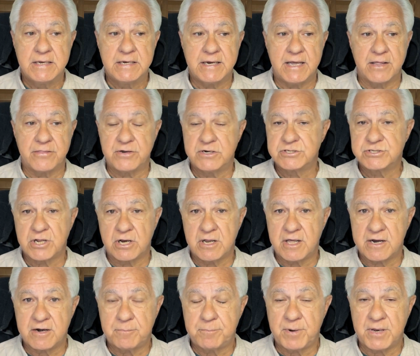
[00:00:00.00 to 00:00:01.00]
Now, there's a
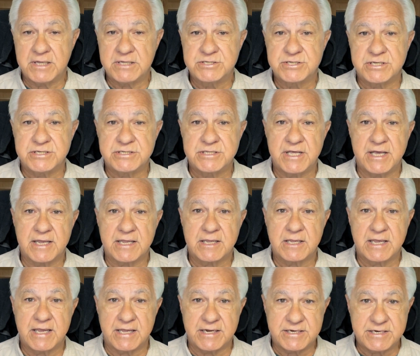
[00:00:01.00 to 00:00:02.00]
lot of places that
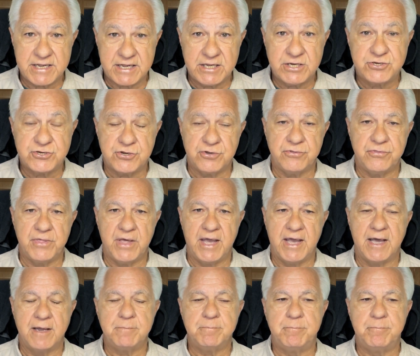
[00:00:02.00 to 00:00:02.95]
can teach you that,